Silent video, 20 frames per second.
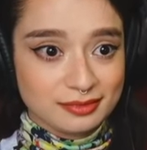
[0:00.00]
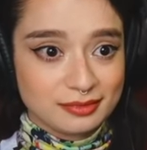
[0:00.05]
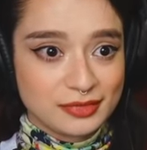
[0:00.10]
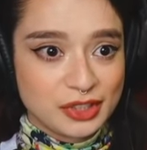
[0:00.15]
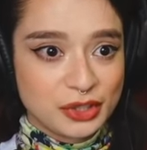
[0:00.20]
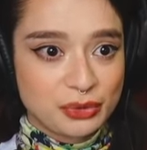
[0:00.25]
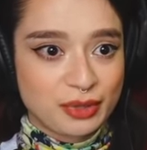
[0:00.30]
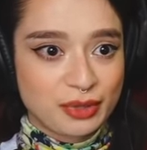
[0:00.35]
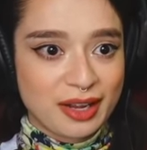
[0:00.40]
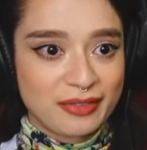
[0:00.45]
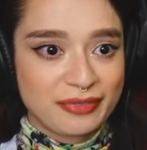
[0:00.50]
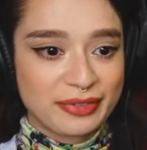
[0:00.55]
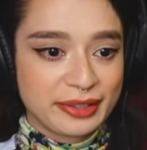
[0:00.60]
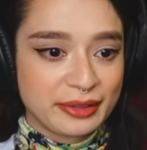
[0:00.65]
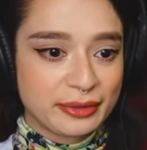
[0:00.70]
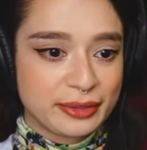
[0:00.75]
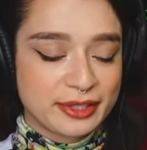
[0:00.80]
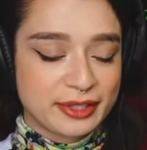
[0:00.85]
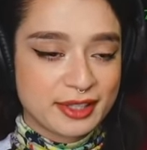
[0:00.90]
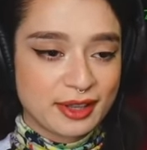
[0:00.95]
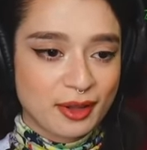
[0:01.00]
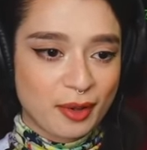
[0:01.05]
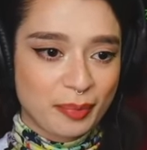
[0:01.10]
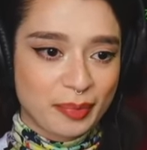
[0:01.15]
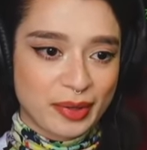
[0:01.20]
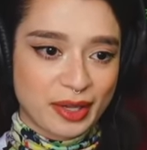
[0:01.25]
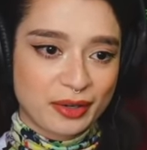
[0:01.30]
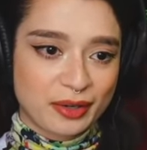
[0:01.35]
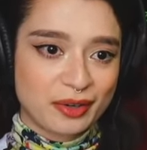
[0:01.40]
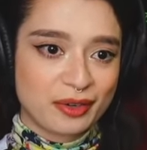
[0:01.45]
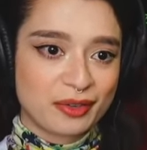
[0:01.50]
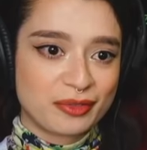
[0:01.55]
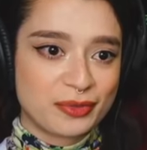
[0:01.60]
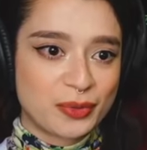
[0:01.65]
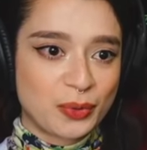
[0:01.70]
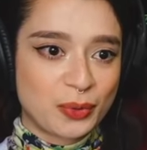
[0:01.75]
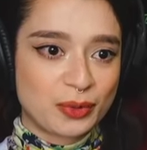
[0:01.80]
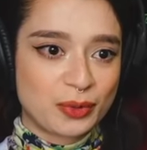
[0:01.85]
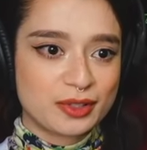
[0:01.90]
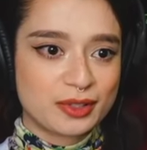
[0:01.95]
Graphic looks a lot better, of
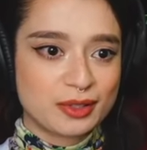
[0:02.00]
course.